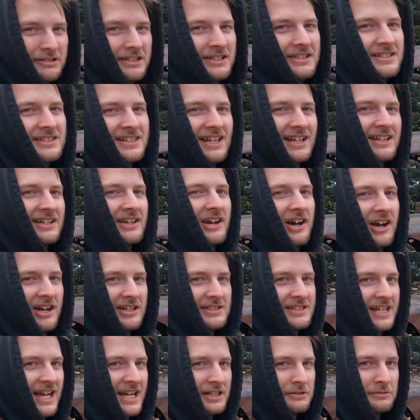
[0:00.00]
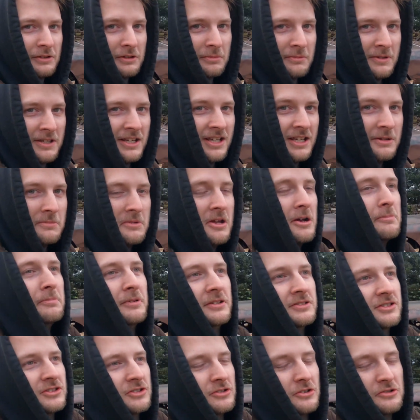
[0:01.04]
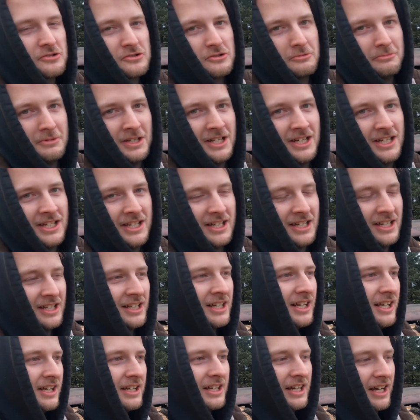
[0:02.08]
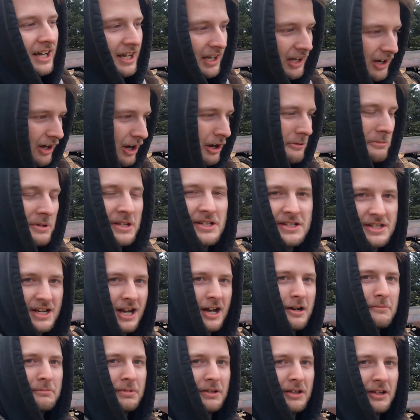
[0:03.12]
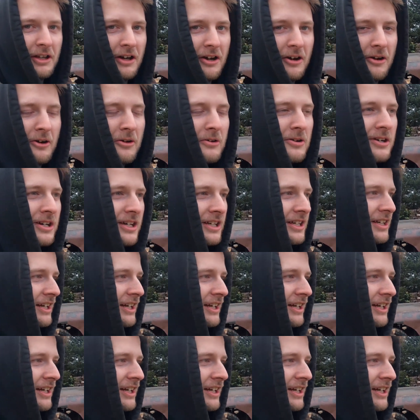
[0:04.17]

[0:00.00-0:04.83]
please get in contact with me. Hit me up on social media, uh, comment down below,